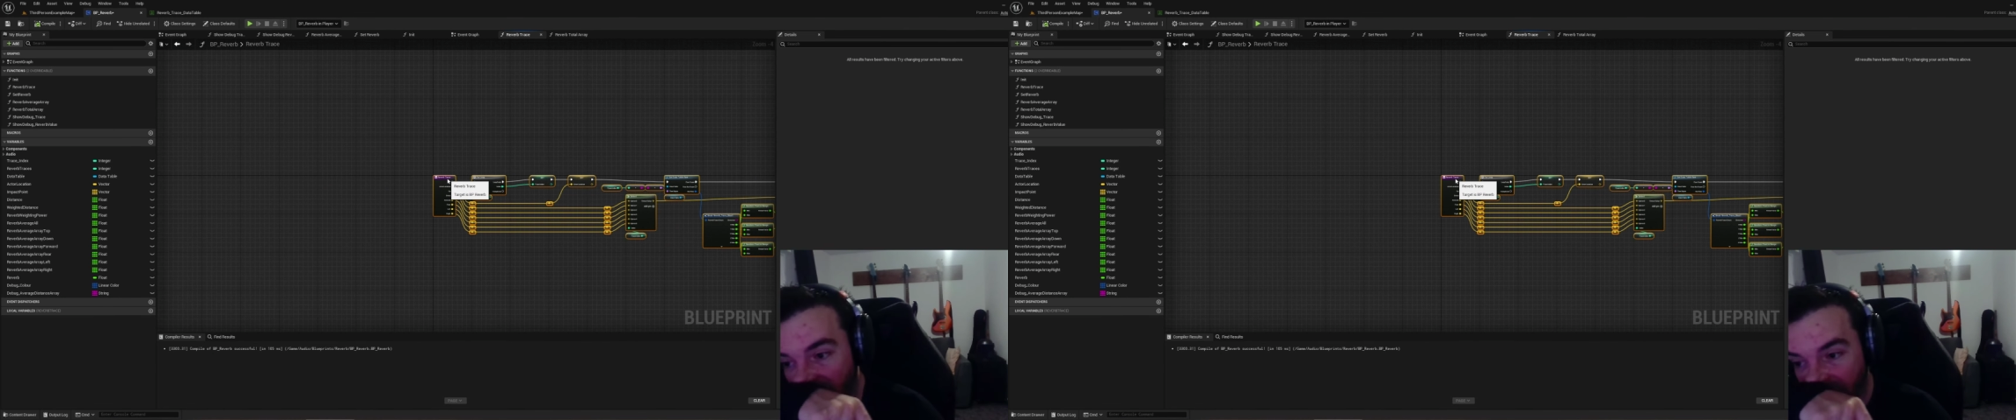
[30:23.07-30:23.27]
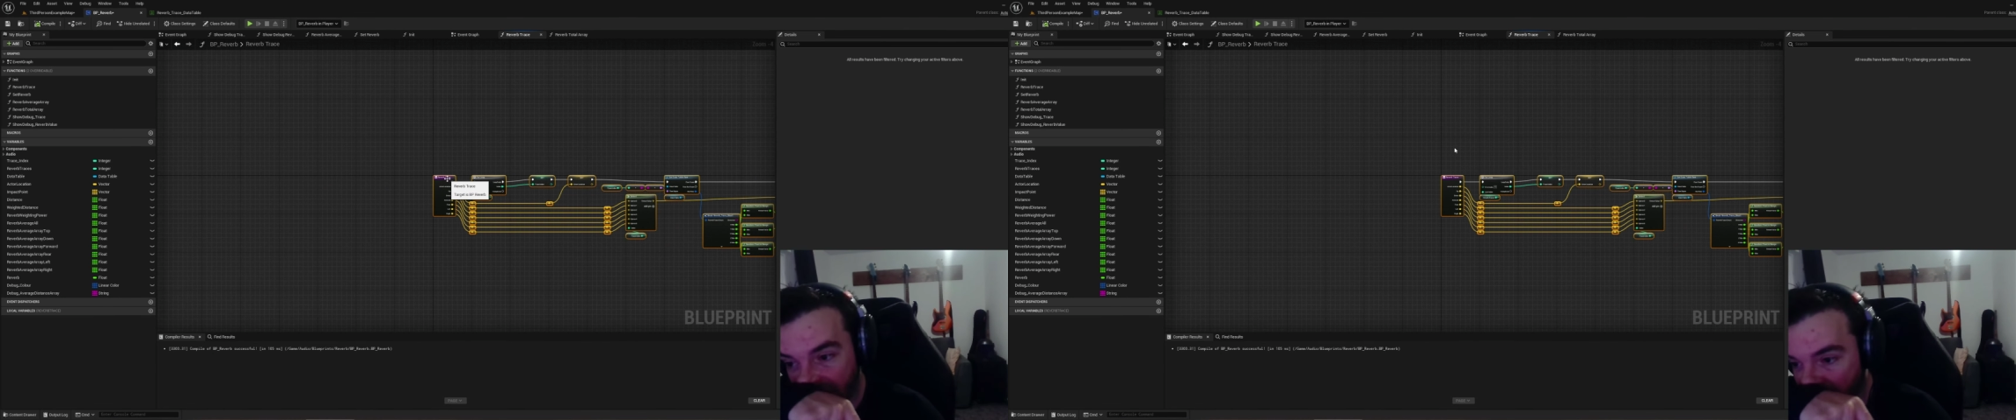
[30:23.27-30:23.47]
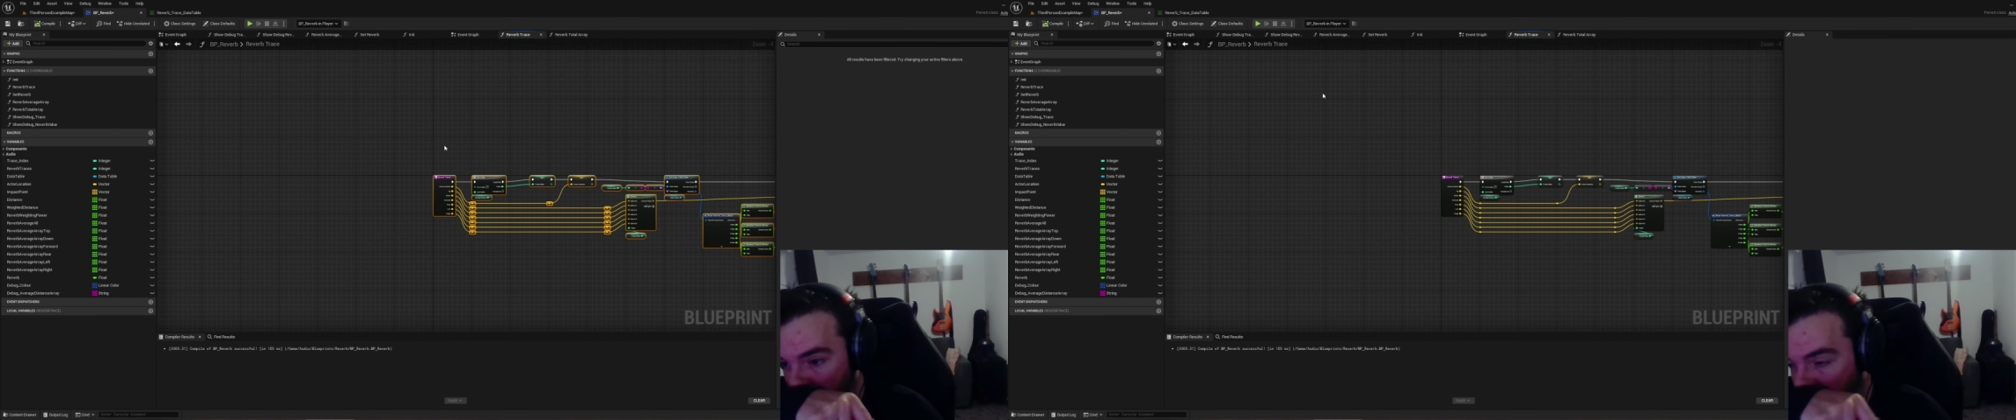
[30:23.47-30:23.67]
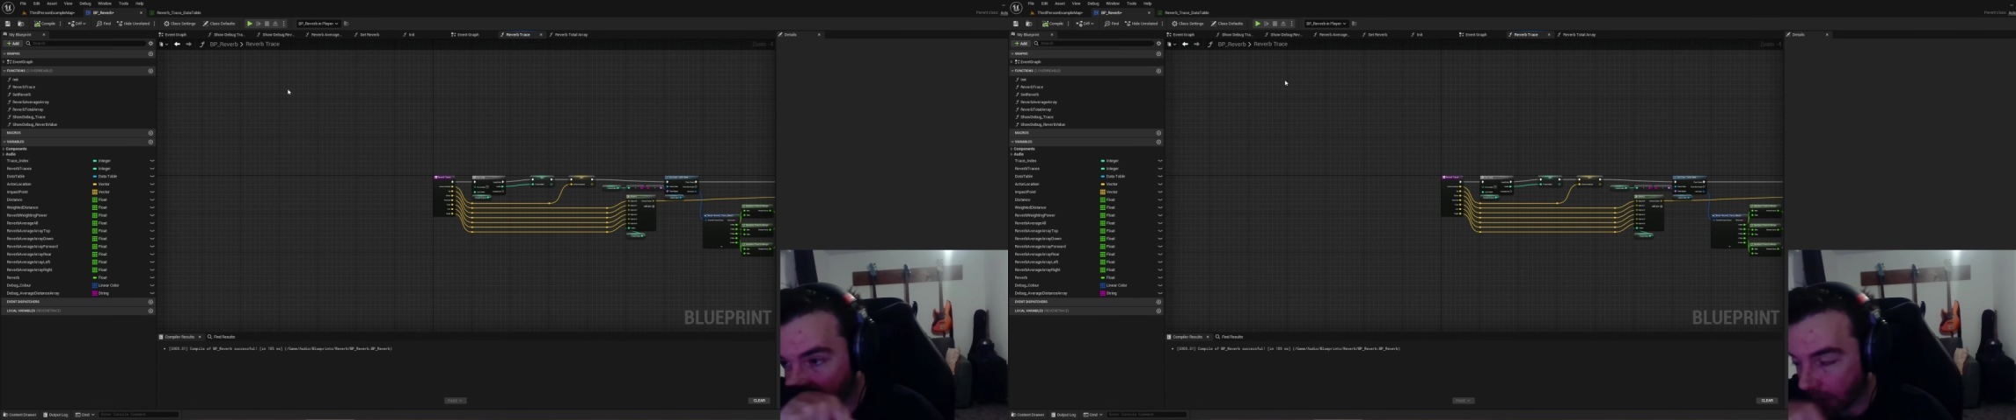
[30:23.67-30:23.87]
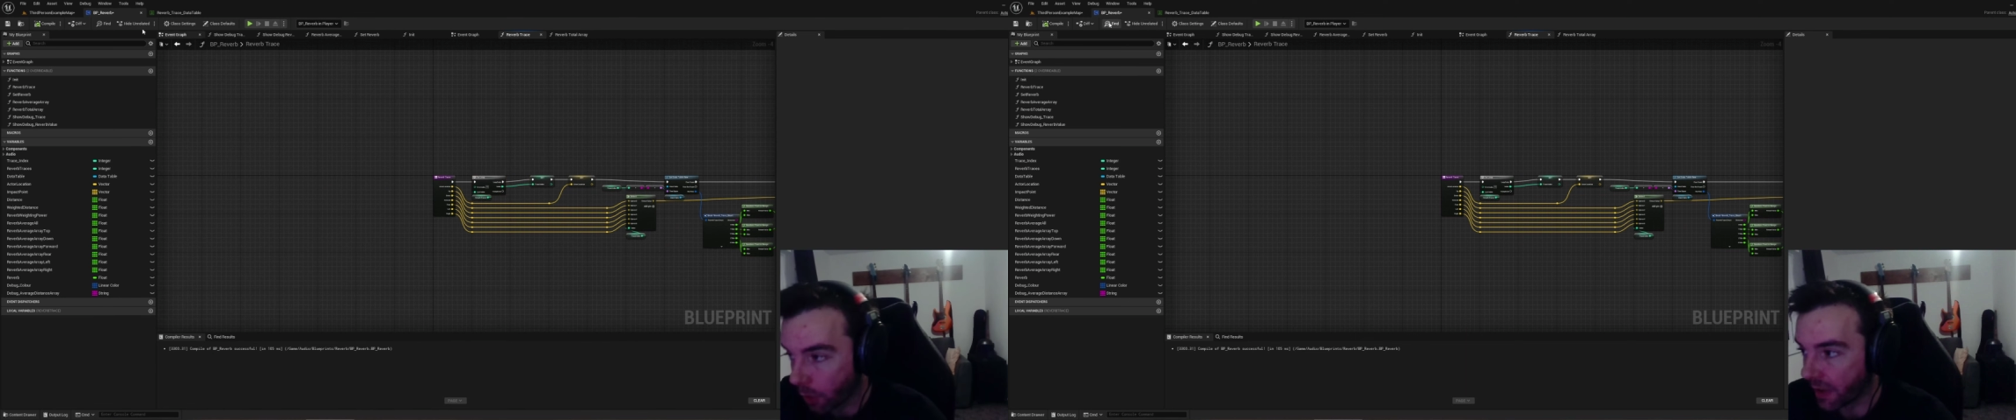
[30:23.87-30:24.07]
Like I'm
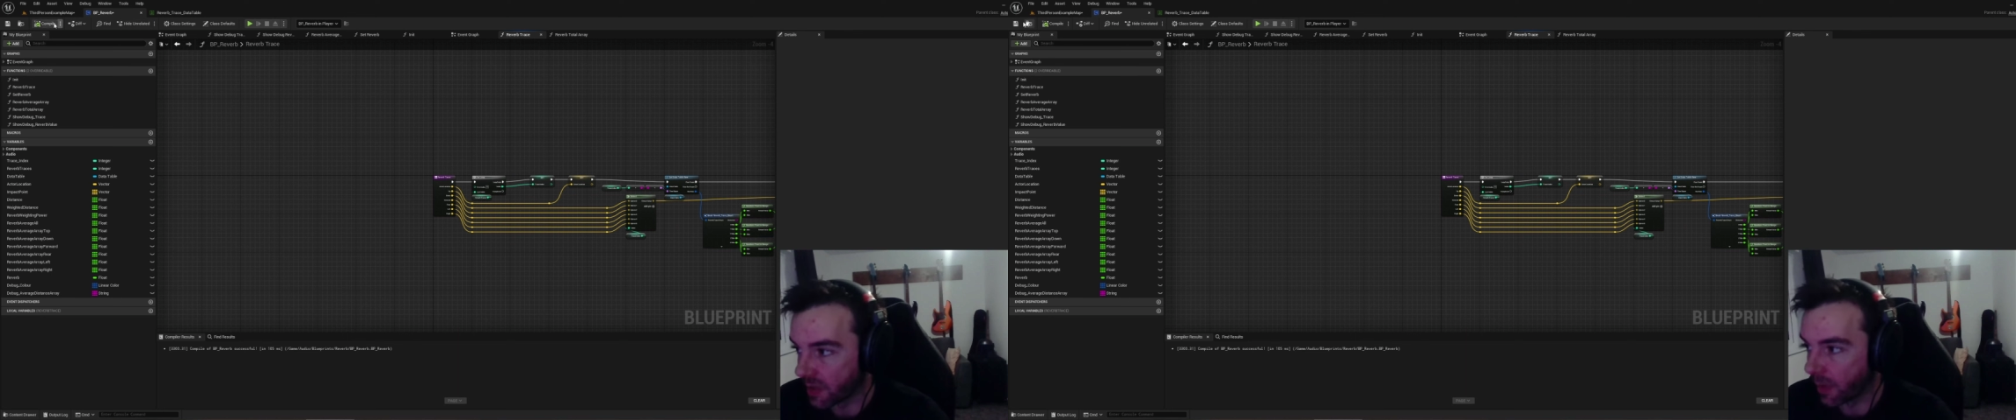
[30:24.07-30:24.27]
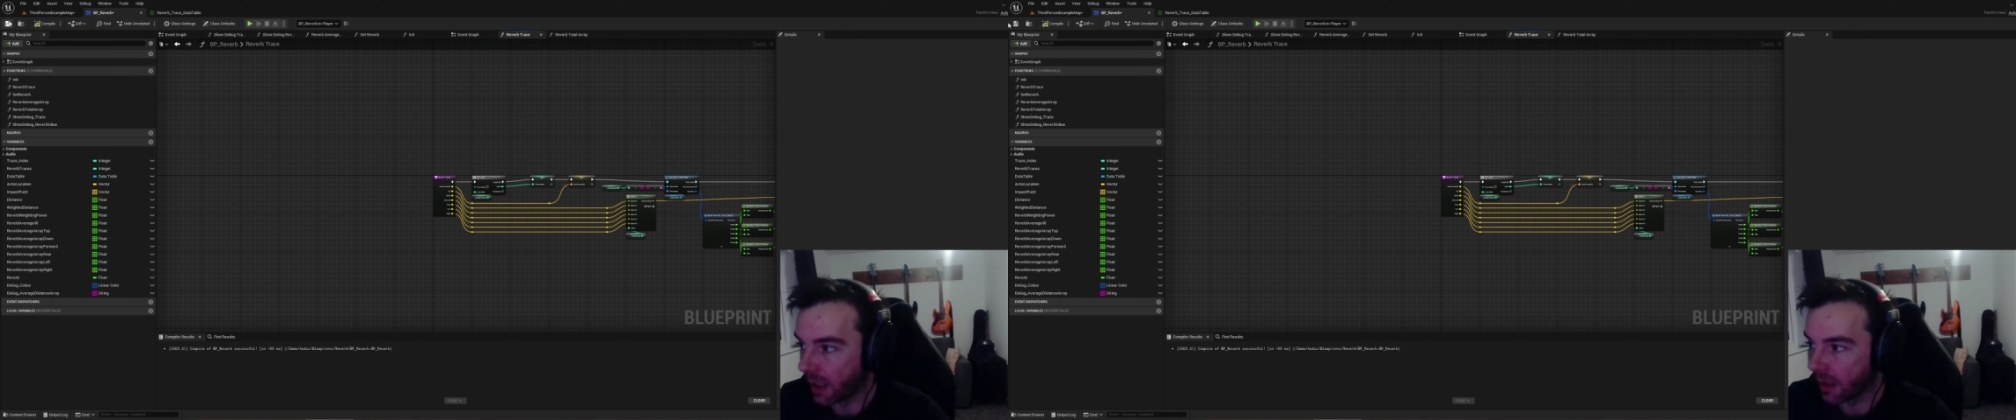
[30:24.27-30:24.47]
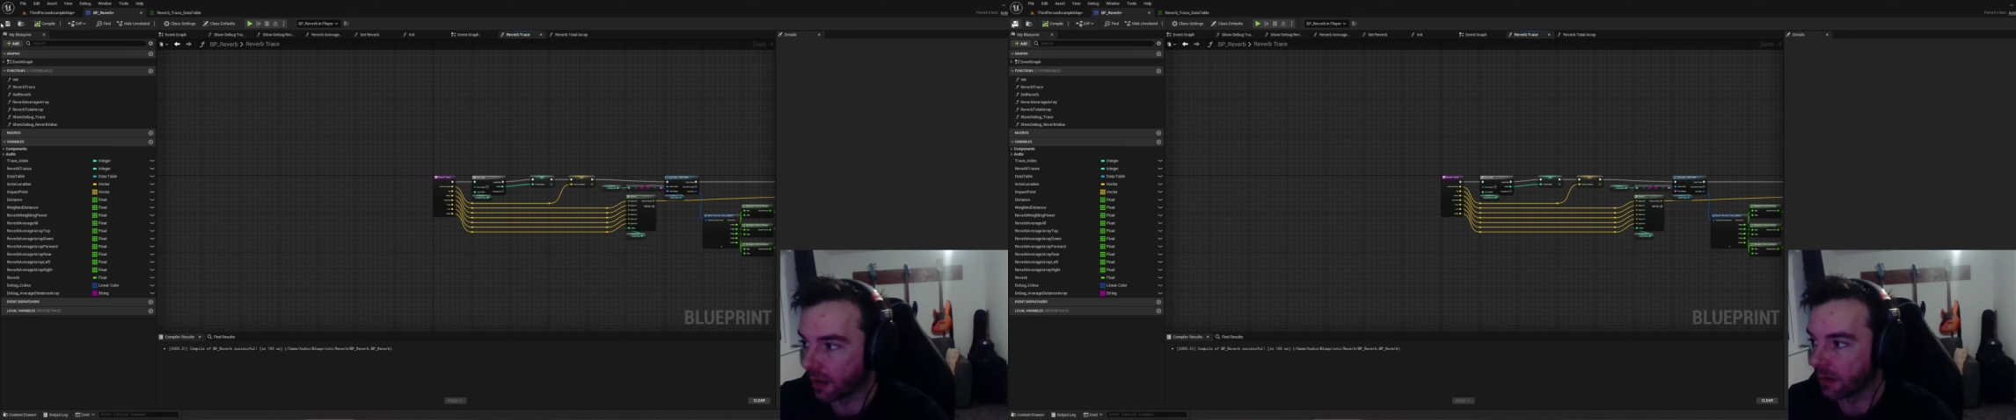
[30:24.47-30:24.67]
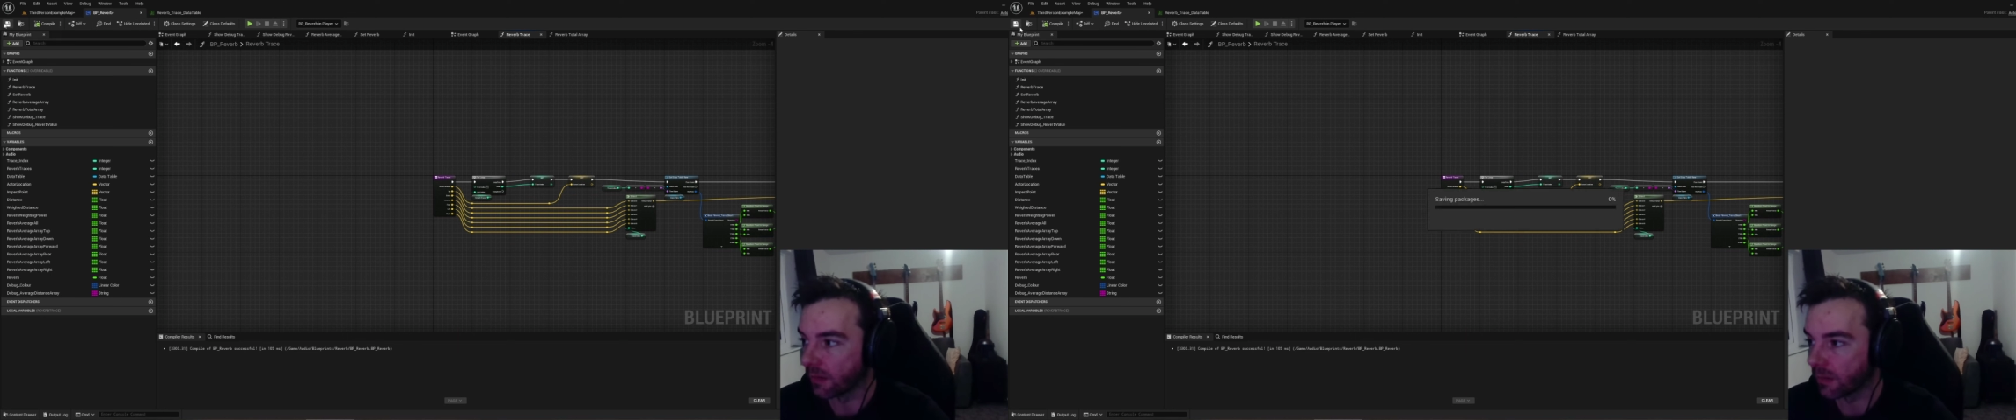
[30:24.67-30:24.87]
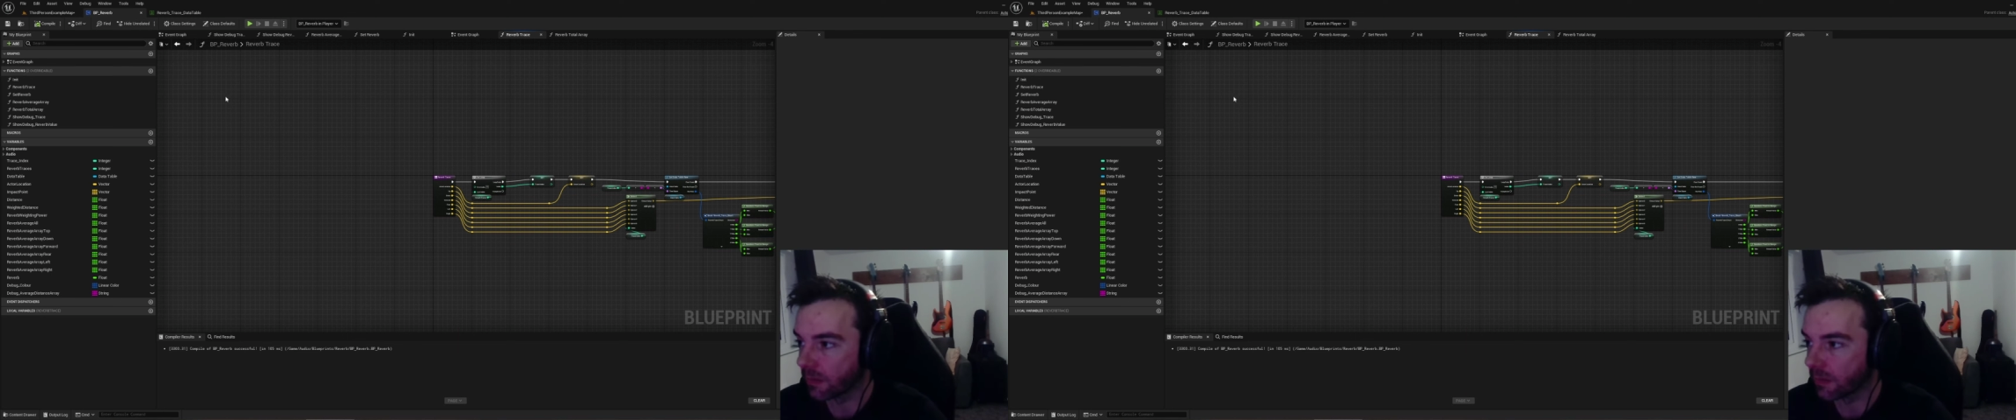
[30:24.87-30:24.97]
always making